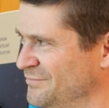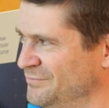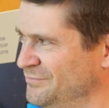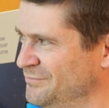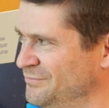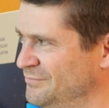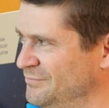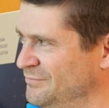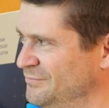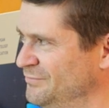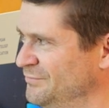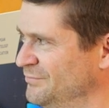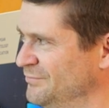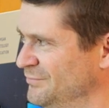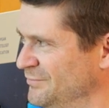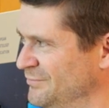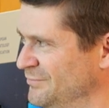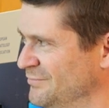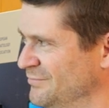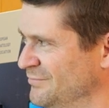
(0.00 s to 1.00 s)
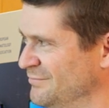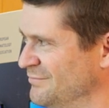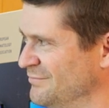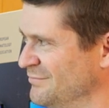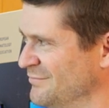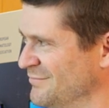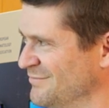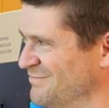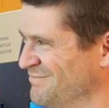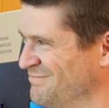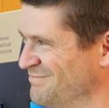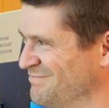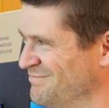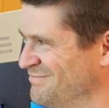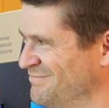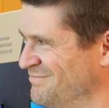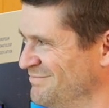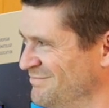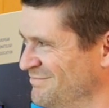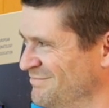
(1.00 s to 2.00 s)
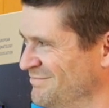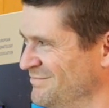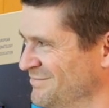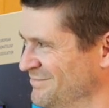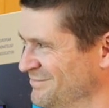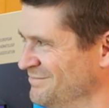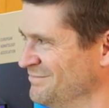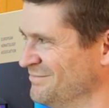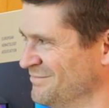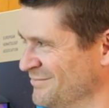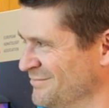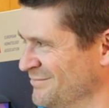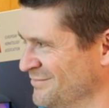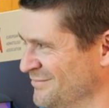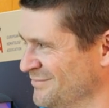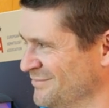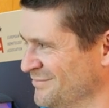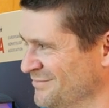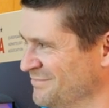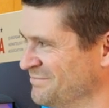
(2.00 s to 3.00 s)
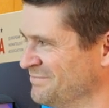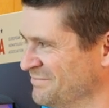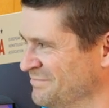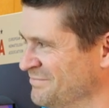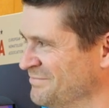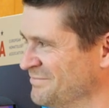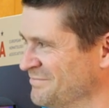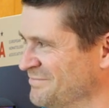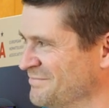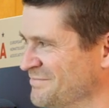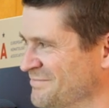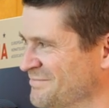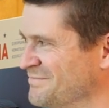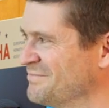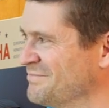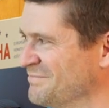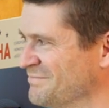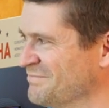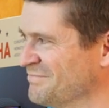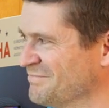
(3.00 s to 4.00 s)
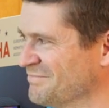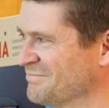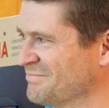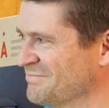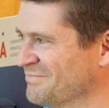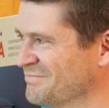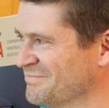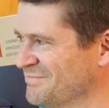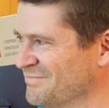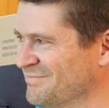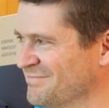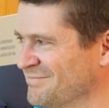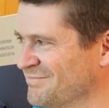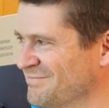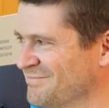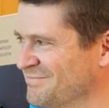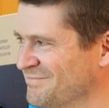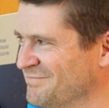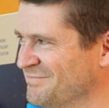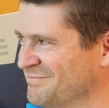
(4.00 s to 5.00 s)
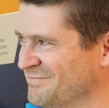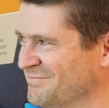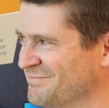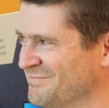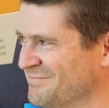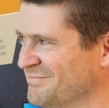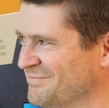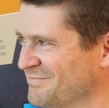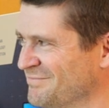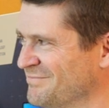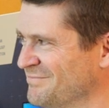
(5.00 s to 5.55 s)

No words are spoken by the person on screen.